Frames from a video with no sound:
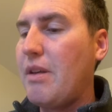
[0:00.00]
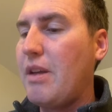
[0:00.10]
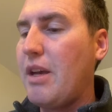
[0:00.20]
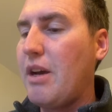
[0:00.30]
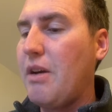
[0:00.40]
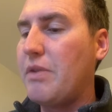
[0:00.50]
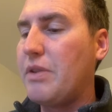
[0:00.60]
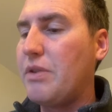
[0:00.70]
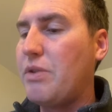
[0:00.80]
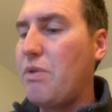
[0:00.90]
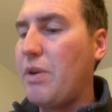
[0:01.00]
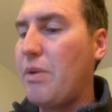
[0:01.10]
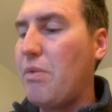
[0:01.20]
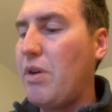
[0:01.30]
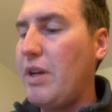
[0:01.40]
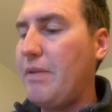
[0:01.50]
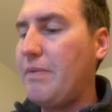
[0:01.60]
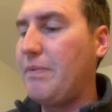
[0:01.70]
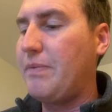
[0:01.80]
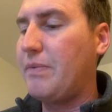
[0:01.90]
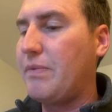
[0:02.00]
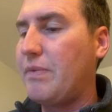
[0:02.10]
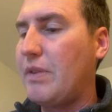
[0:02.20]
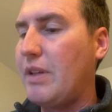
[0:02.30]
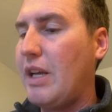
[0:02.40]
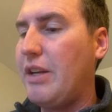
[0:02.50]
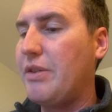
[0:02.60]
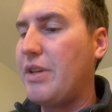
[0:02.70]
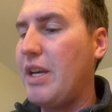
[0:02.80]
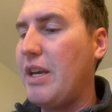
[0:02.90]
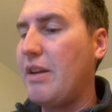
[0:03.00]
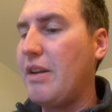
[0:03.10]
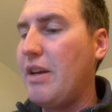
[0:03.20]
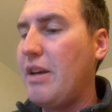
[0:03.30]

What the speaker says: thing over to 21, and you're seeing